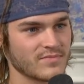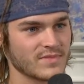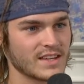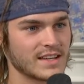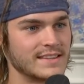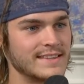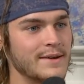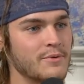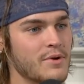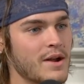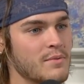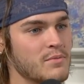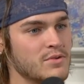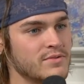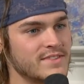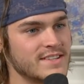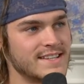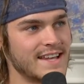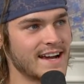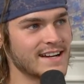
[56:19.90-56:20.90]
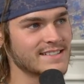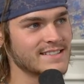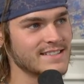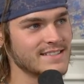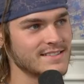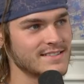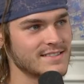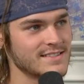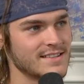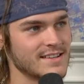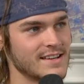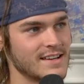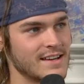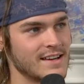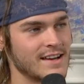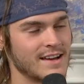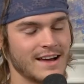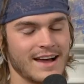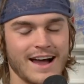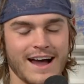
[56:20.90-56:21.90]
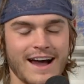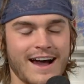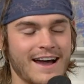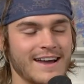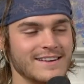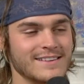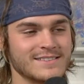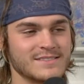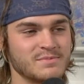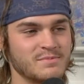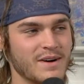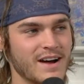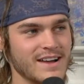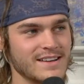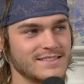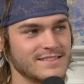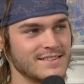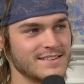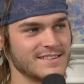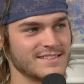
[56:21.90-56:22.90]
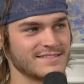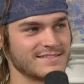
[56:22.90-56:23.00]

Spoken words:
Then when I moved to Texas, I despised it.